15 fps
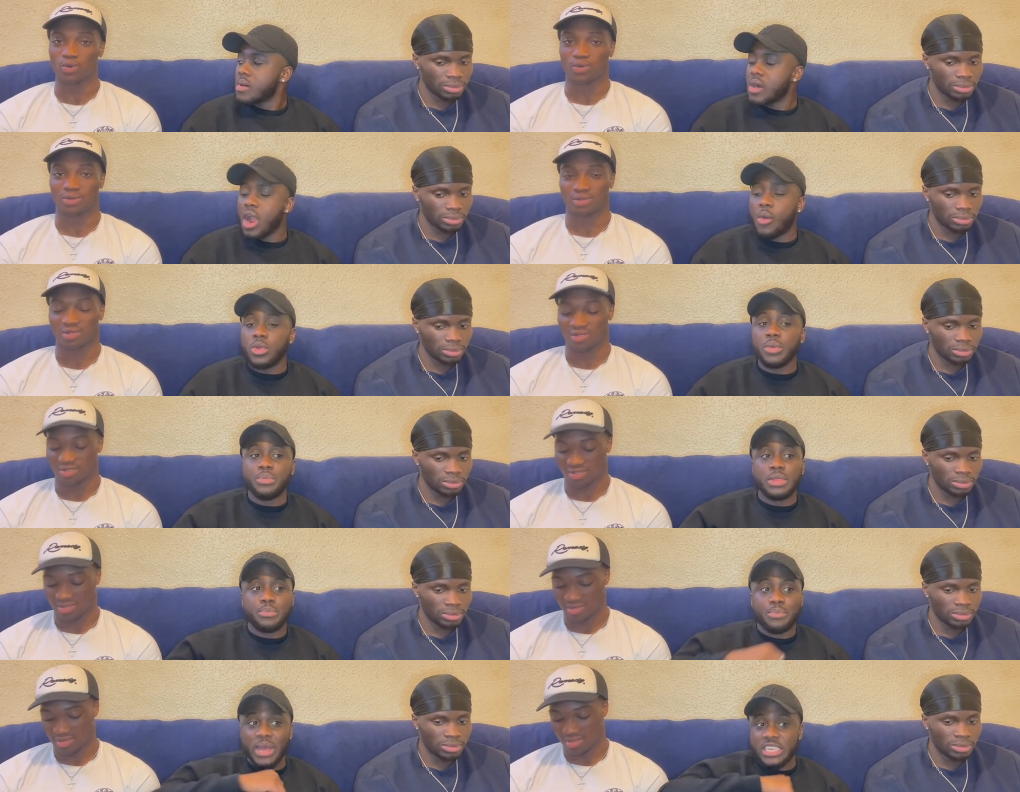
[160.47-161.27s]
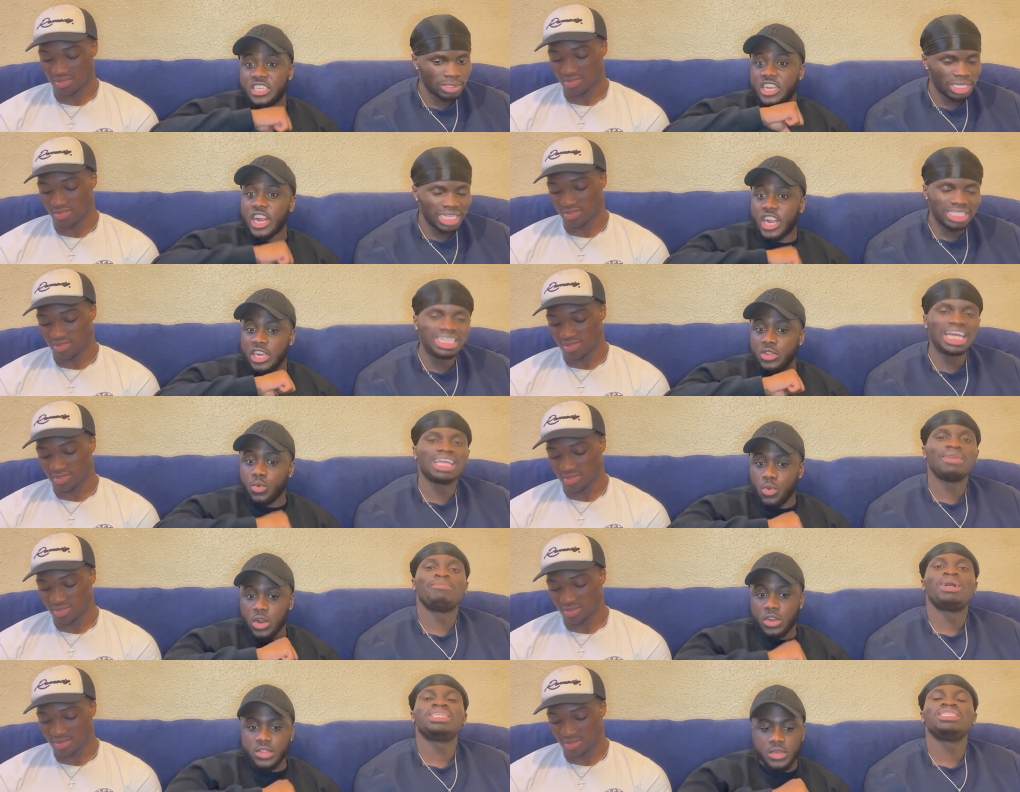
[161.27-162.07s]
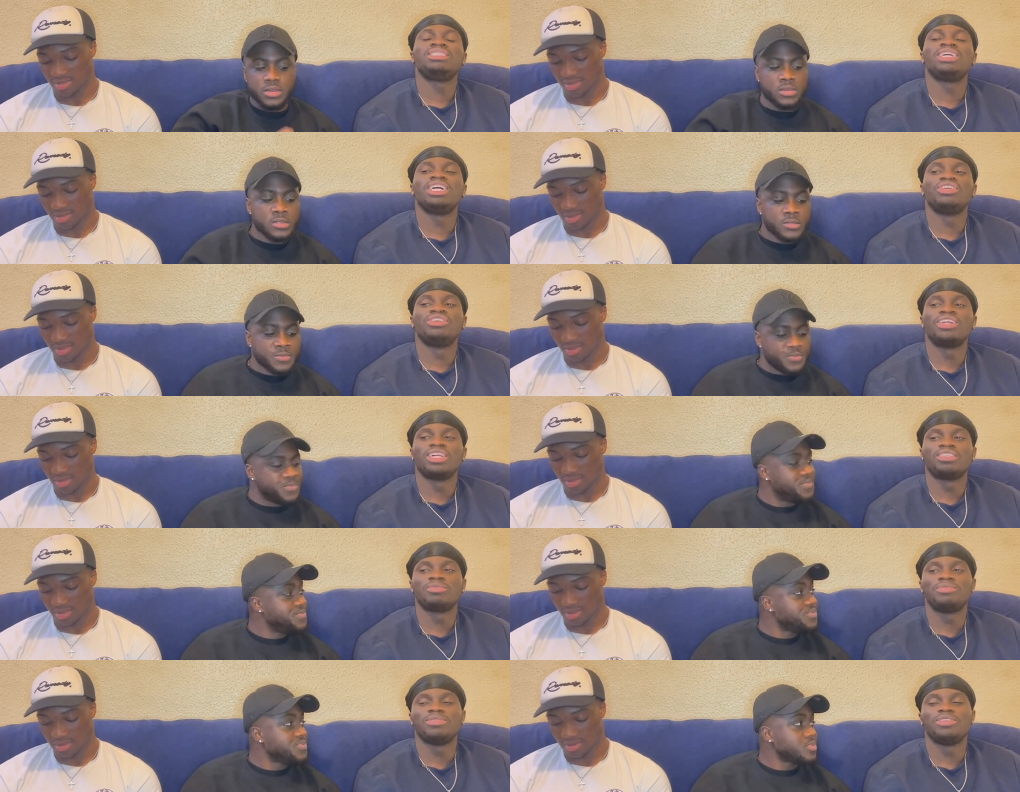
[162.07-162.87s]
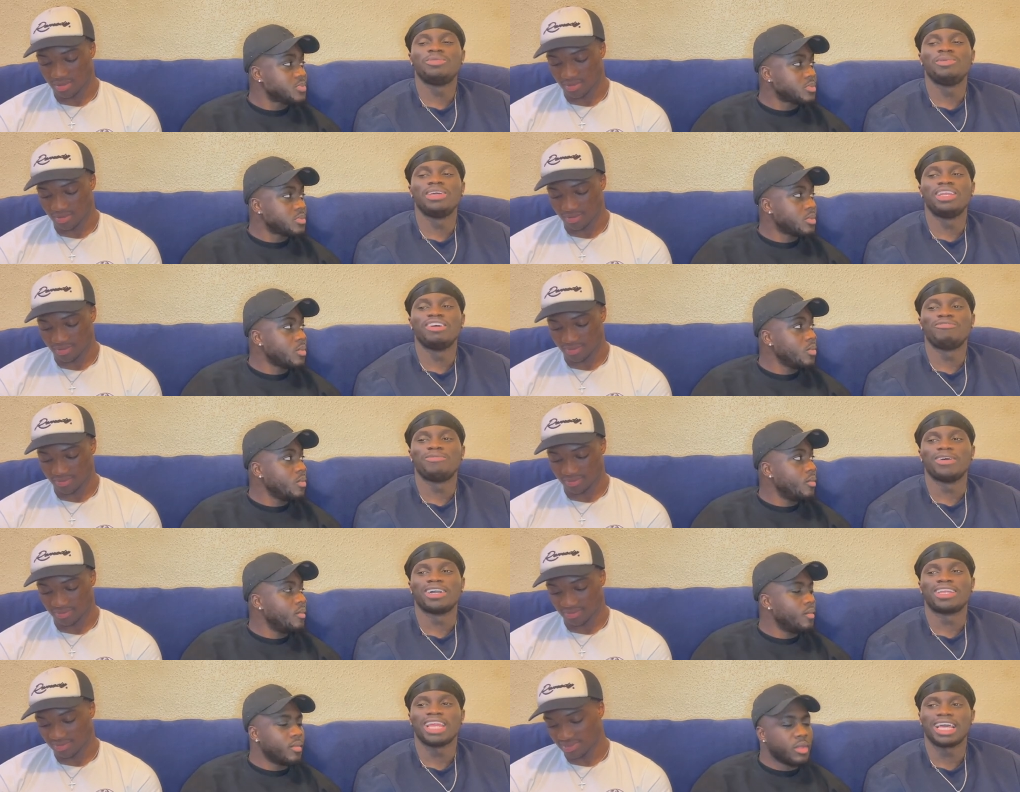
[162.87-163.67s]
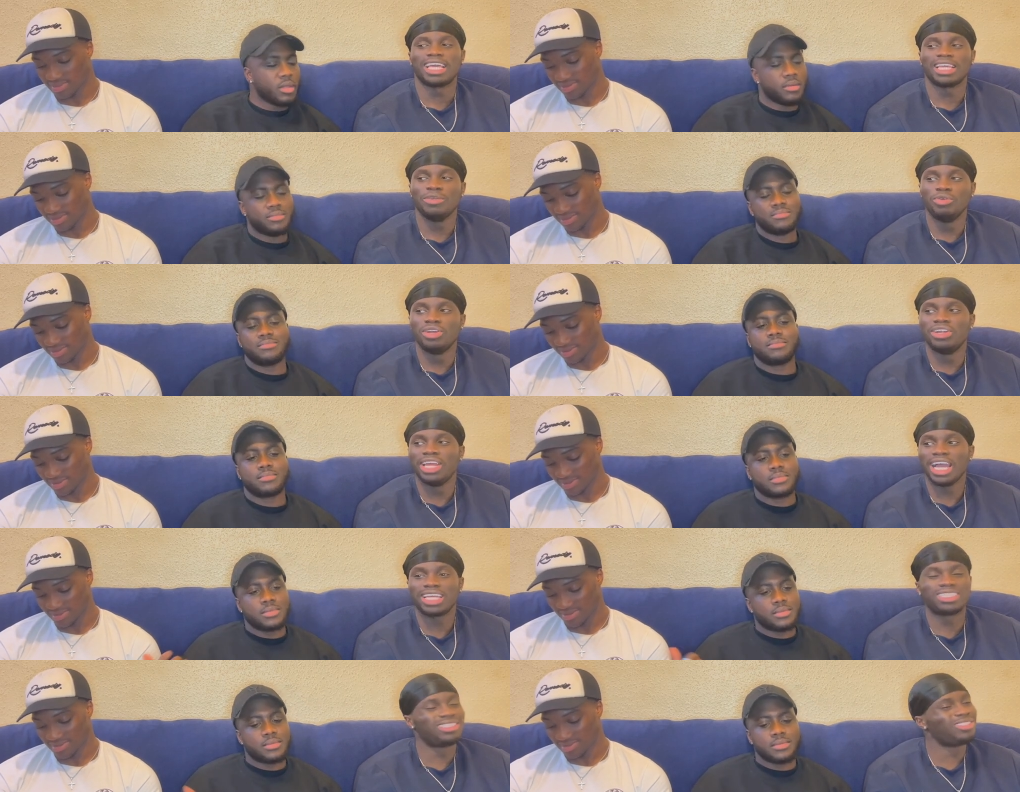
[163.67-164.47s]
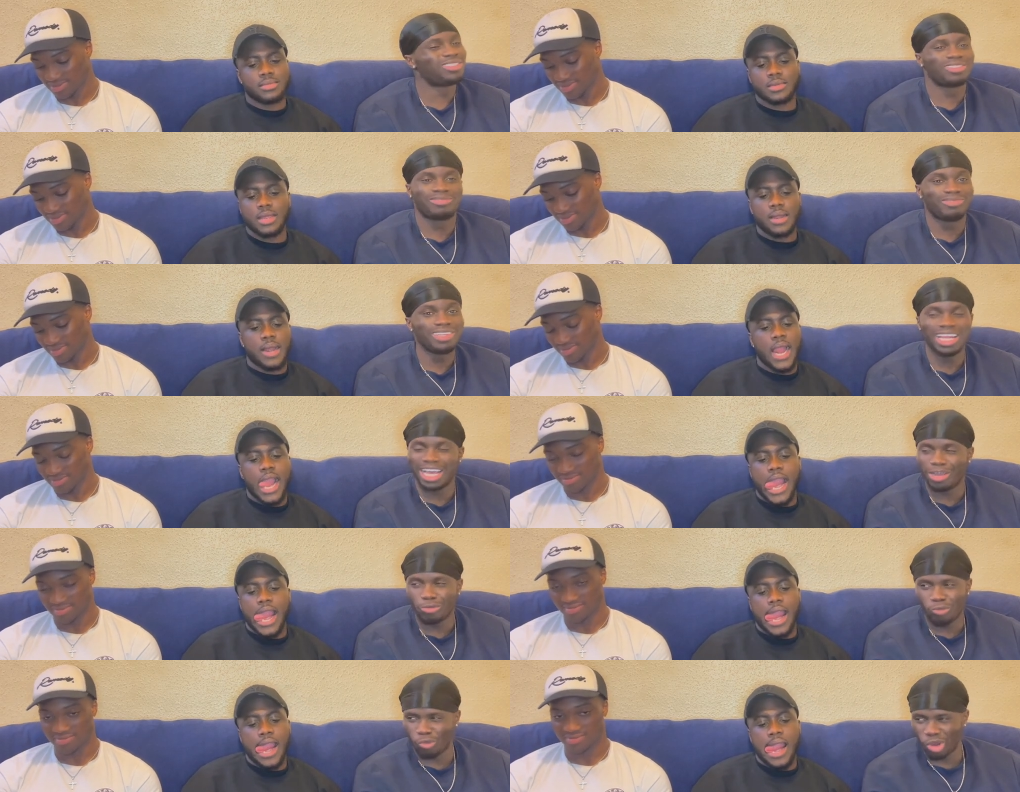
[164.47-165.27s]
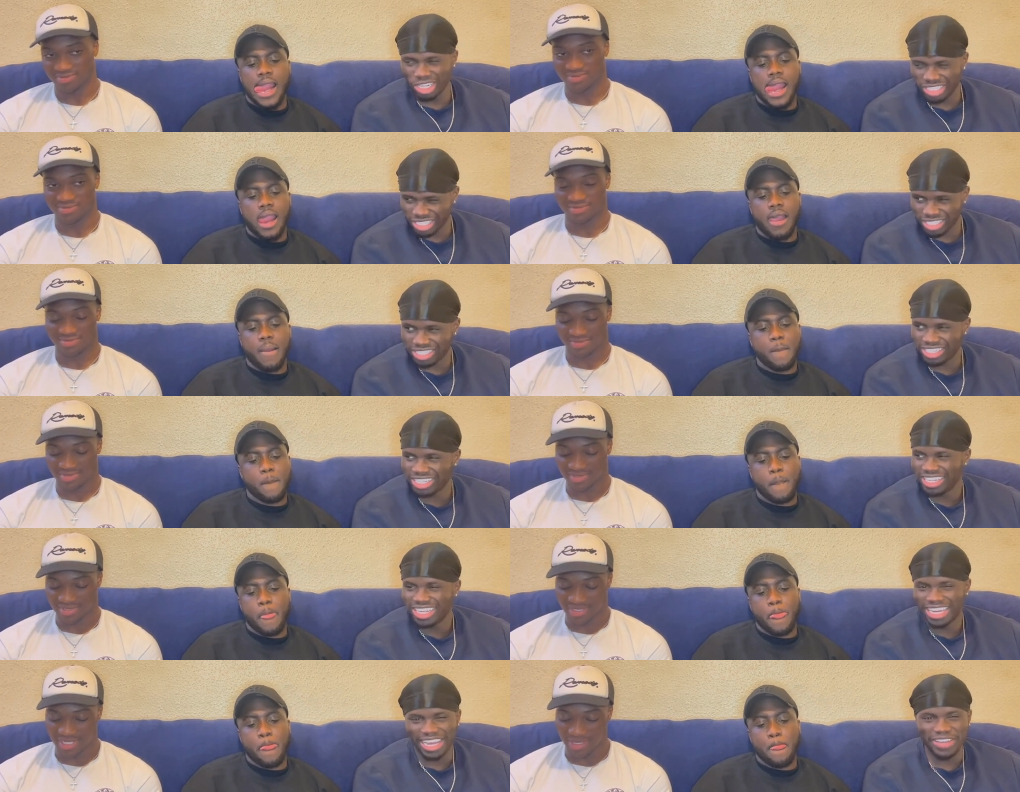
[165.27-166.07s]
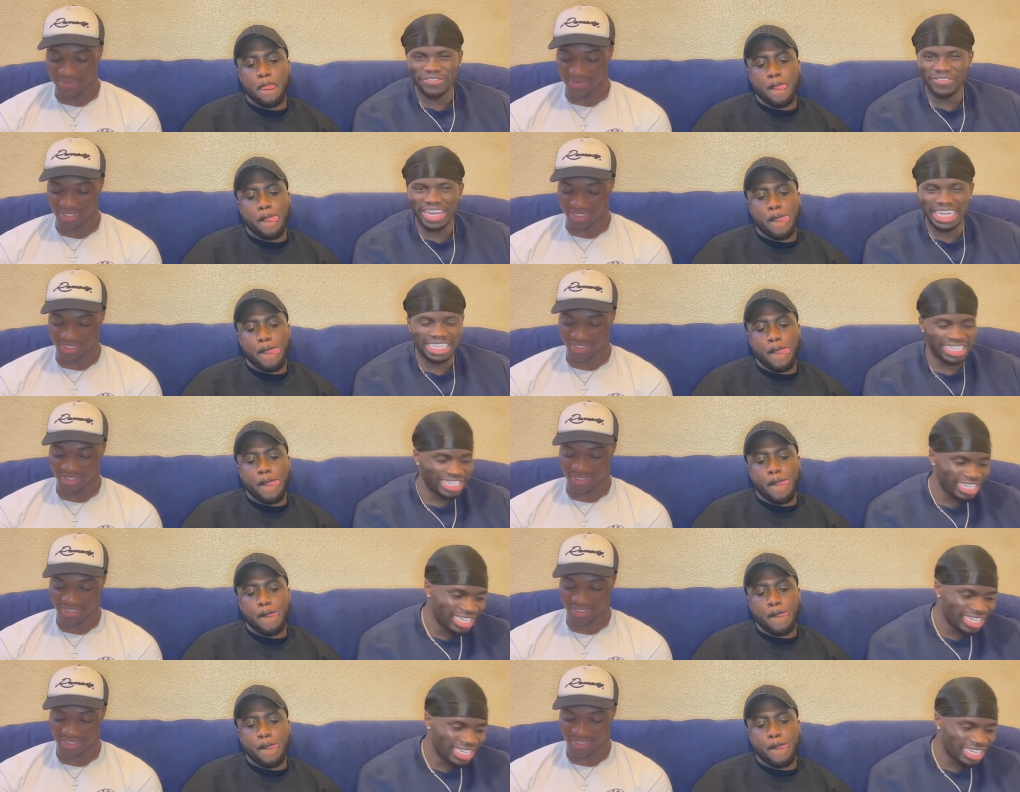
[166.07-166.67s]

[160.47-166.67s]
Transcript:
Speaker 1: I want to be the best striker in the world. Imagine telling Ronaldo to be a left back. Like, you will react like, what? They're mad.